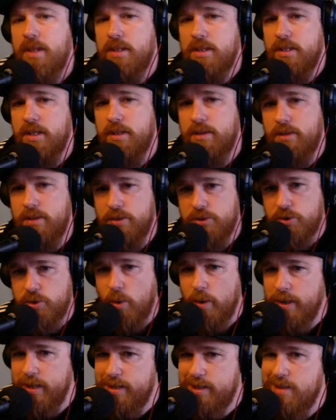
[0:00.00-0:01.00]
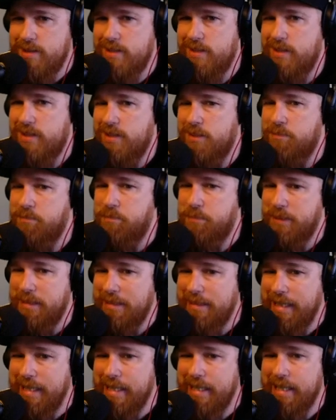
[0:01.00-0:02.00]
the story doesn't
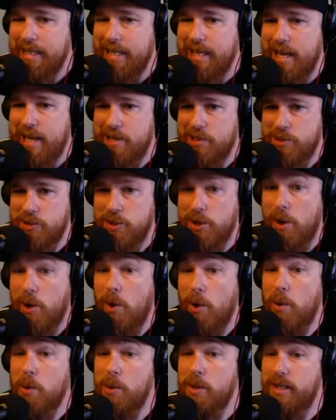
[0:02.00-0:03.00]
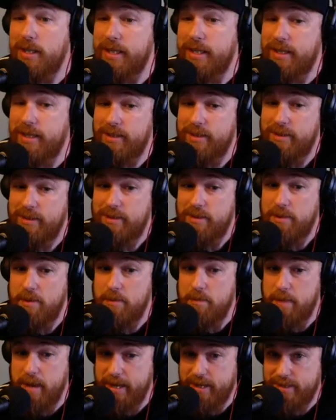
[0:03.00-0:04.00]
completely and totally
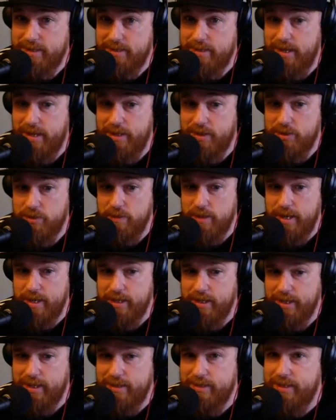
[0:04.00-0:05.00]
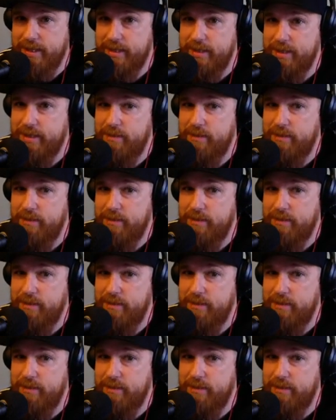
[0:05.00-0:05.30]
make sense, right? Like, I think